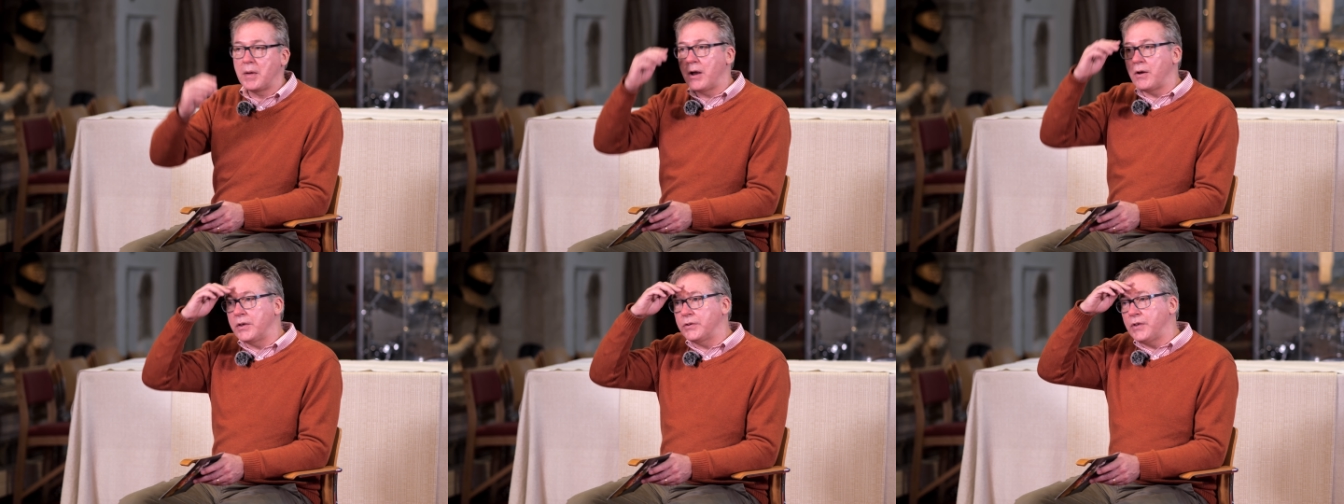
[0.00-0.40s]

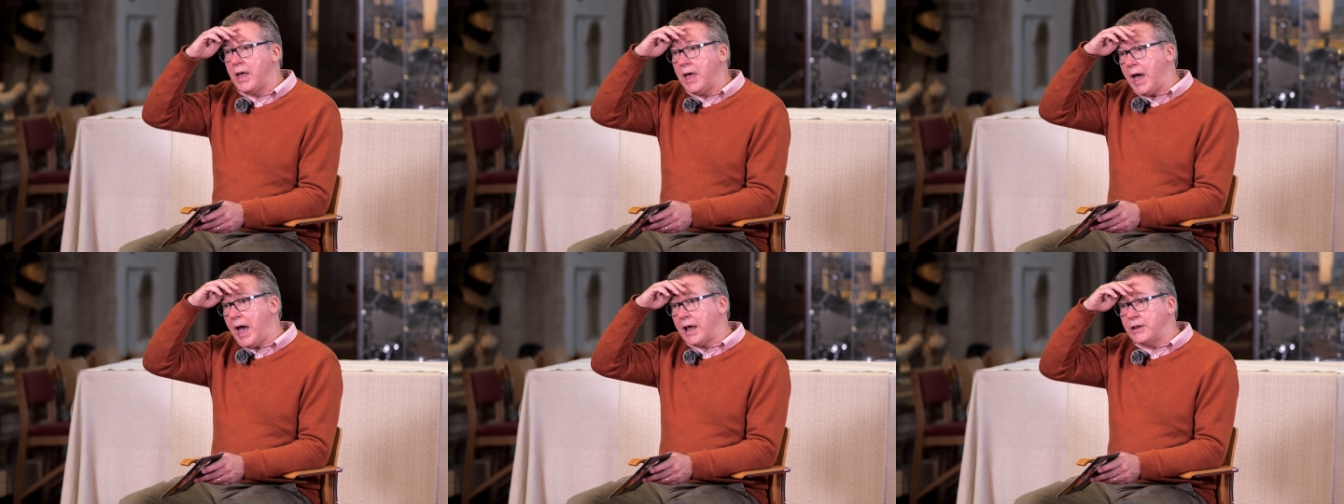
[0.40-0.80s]
Mary's,
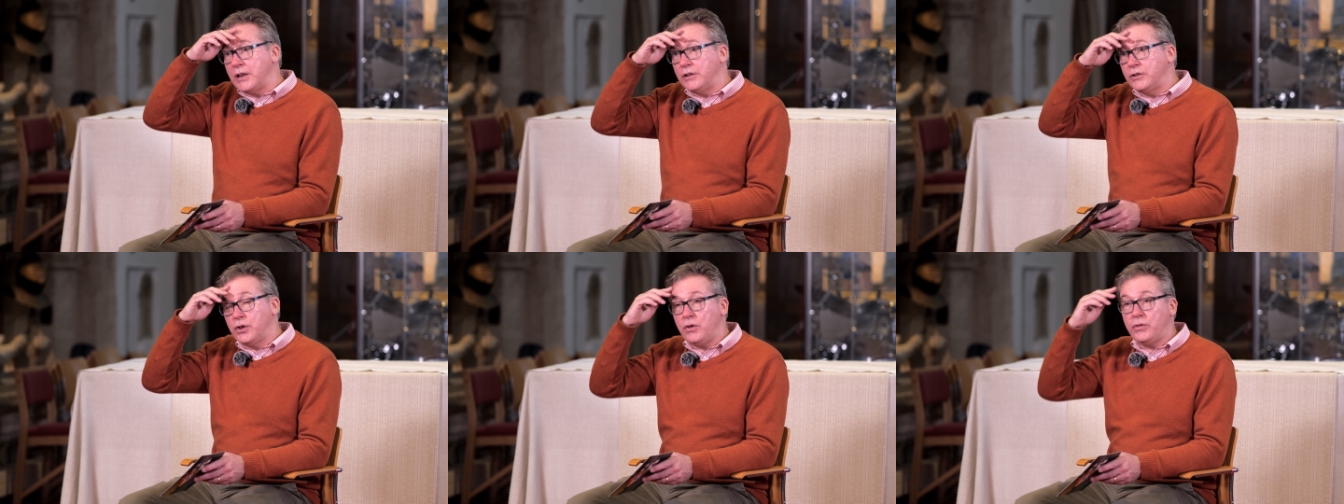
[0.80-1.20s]
and
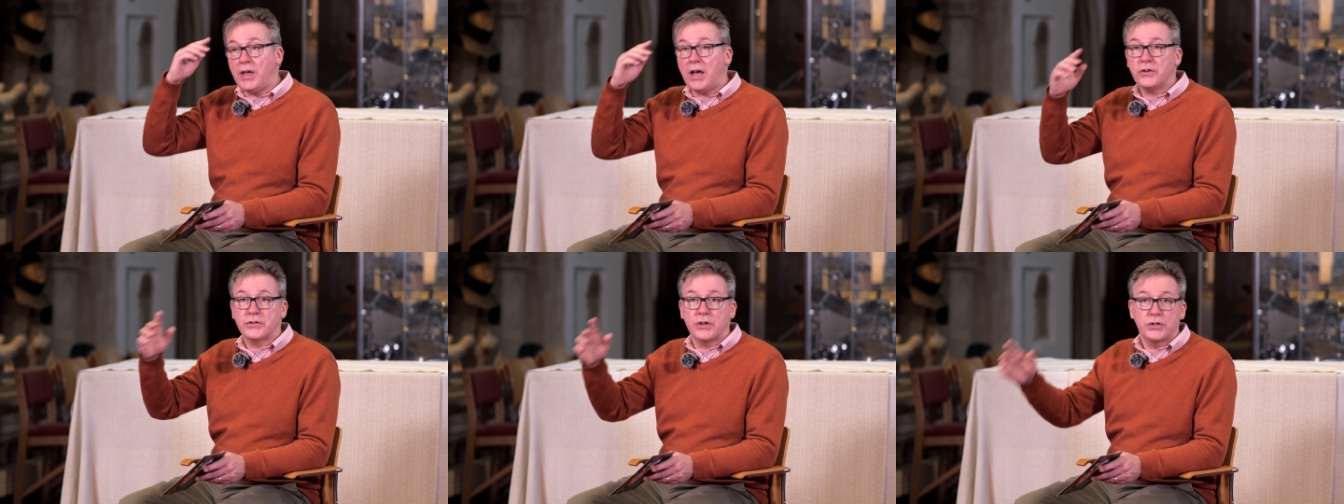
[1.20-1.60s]
in
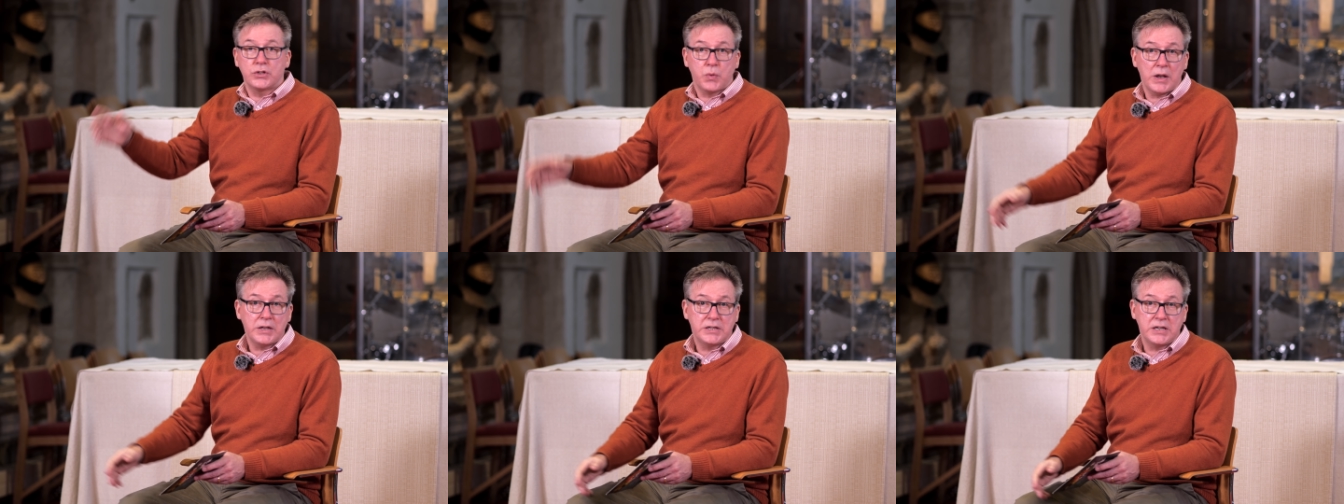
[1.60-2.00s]

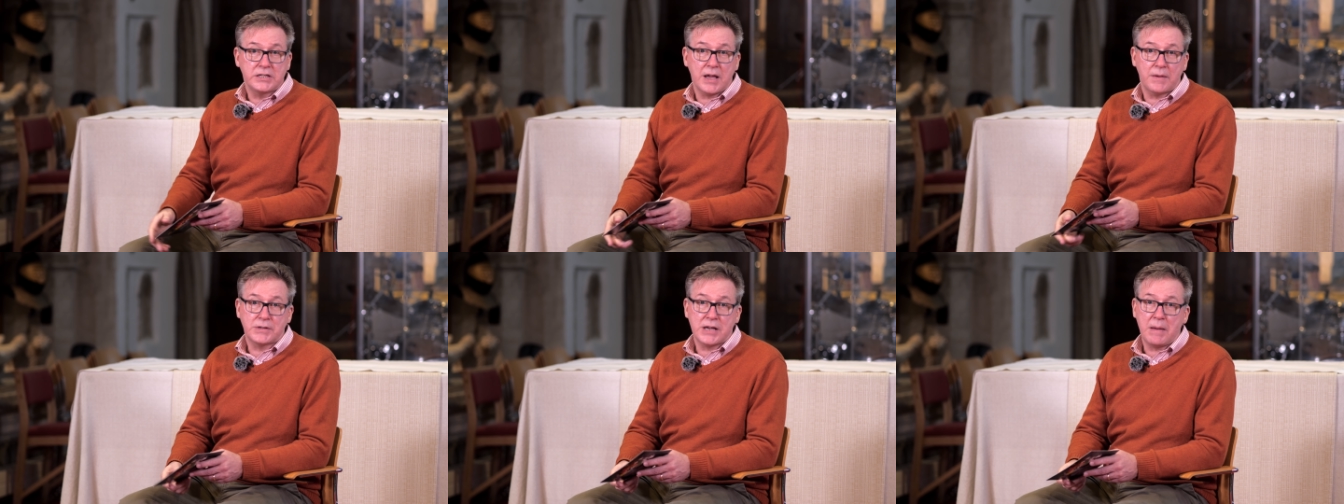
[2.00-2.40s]
2020
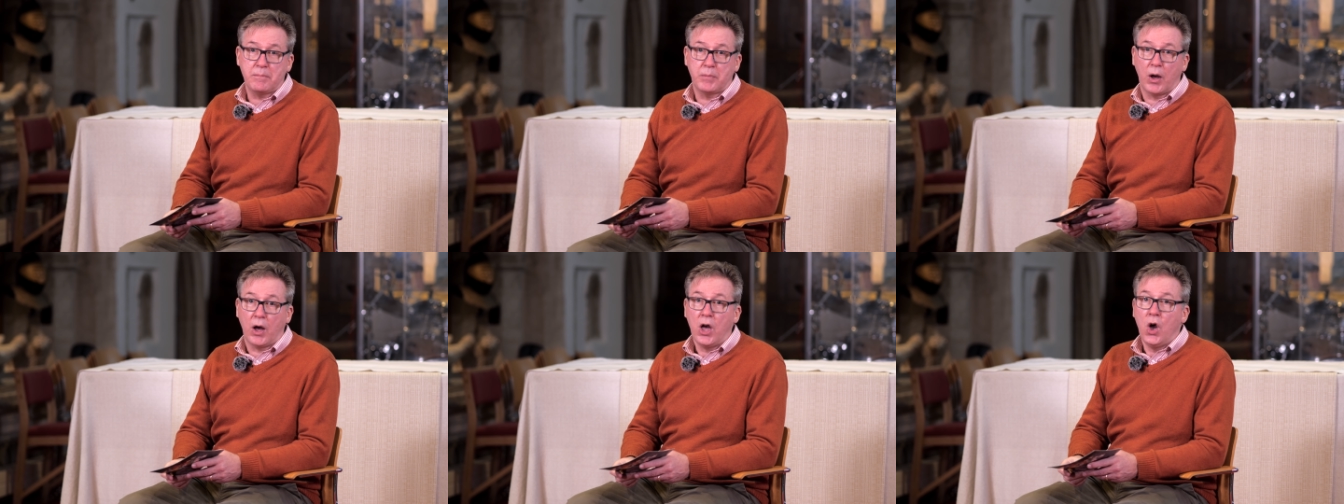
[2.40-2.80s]

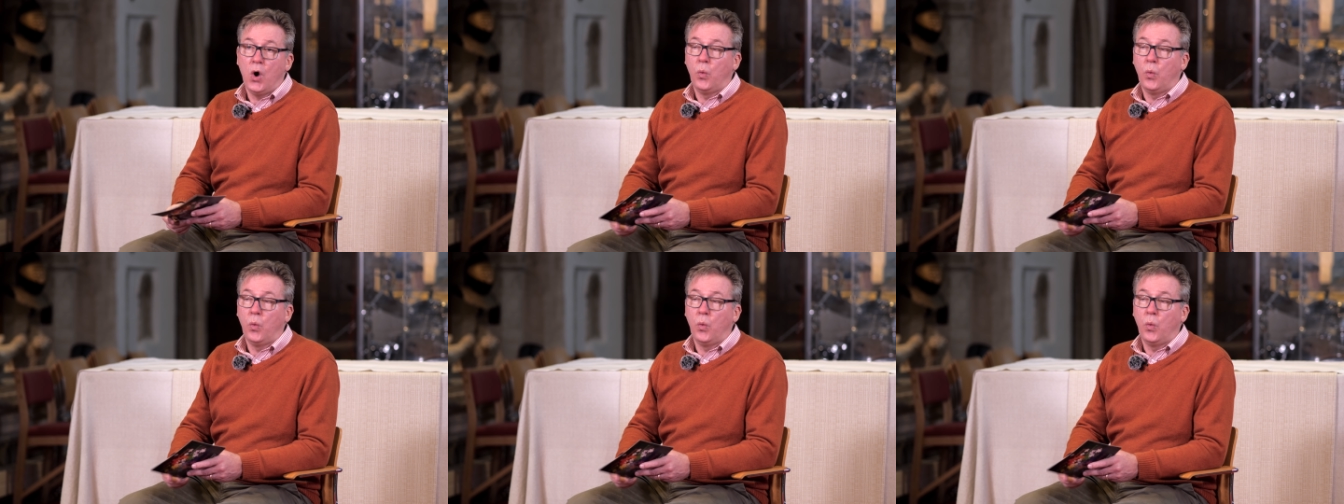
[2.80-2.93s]
September,